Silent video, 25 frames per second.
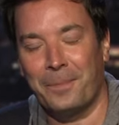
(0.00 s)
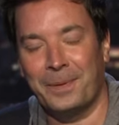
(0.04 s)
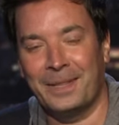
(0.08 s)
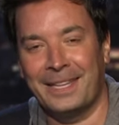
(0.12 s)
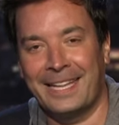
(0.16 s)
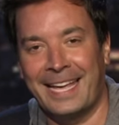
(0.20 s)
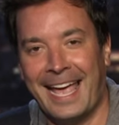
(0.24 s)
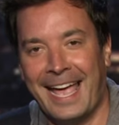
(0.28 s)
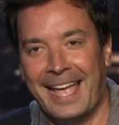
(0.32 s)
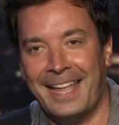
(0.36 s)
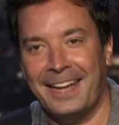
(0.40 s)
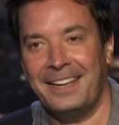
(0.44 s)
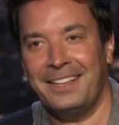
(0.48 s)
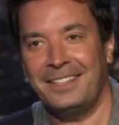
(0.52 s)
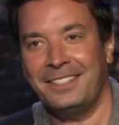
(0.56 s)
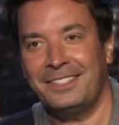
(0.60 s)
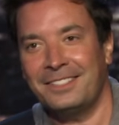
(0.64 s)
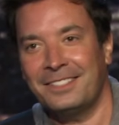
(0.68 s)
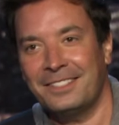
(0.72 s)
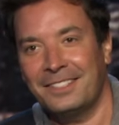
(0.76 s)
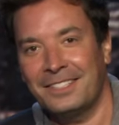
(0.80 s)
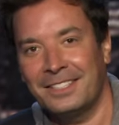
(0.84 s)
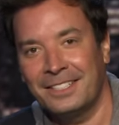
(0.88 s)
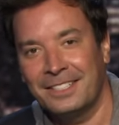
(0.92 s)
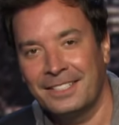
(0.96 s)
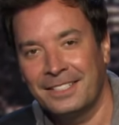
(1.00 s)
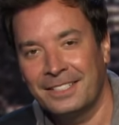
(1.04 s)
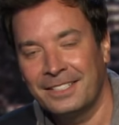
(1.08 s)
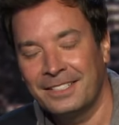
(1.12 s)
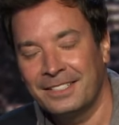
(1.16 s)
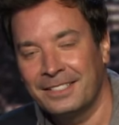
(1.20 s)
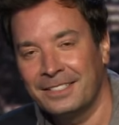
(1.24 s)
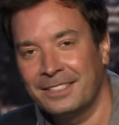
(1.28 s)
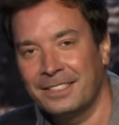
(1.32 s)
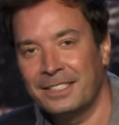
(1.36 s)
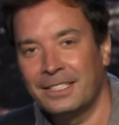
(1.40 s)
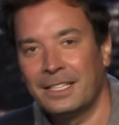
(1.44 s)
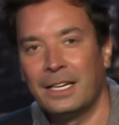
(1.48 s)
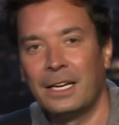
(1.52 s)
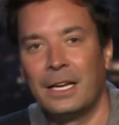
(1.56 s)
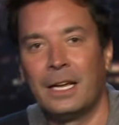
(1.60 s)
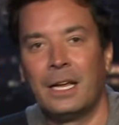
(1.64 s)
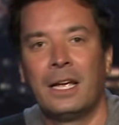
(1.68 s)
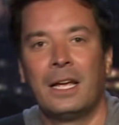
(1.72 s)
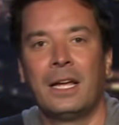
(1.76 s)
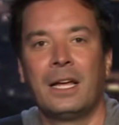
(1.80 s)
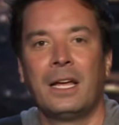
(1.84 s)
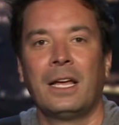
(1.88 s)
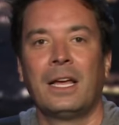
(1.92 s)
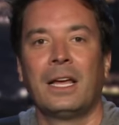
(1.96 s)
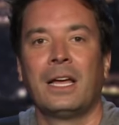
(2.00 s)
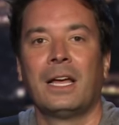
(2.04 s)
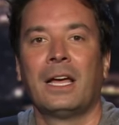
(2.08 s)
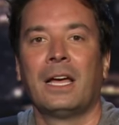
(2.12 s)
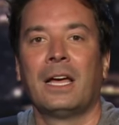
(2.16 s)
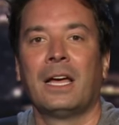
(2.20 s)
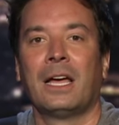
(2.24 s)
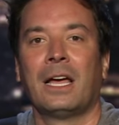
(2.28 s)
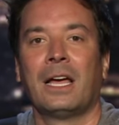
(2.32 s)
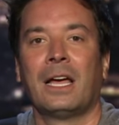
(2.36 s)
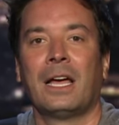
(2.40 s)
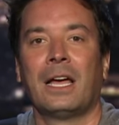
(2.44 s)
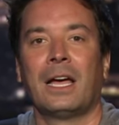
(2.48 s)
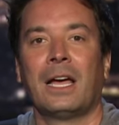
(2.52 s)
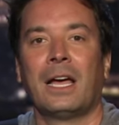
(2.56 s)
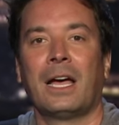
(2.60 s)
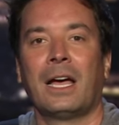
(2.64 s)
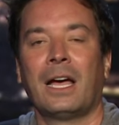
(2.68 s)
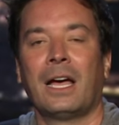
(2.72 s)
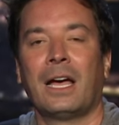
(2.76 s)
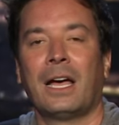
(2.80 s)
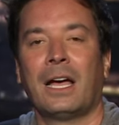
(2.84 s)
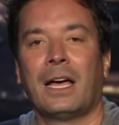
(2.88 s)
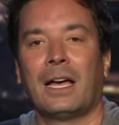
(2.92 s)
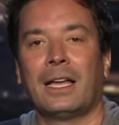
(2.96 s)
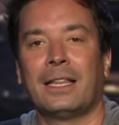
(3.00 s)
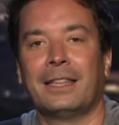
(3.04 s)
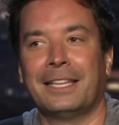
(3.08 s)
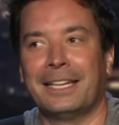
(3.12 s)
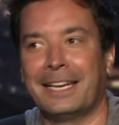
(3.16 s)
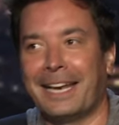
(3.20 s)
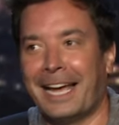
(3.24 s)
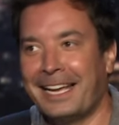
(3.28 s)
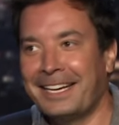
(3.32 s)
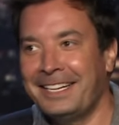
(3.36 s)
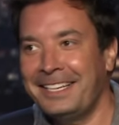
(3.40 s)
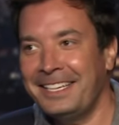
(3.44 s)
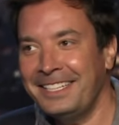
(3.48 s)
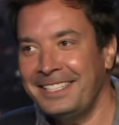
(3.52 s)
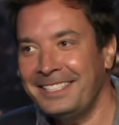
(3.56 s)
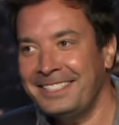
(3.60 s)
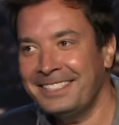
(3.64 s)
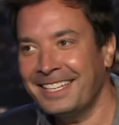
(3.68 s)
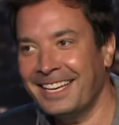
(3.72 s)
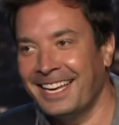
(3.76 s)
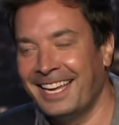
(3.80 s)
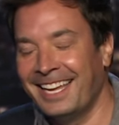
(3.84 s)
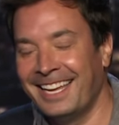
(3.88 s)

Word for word: in the 80s? Yeah. In the 90s?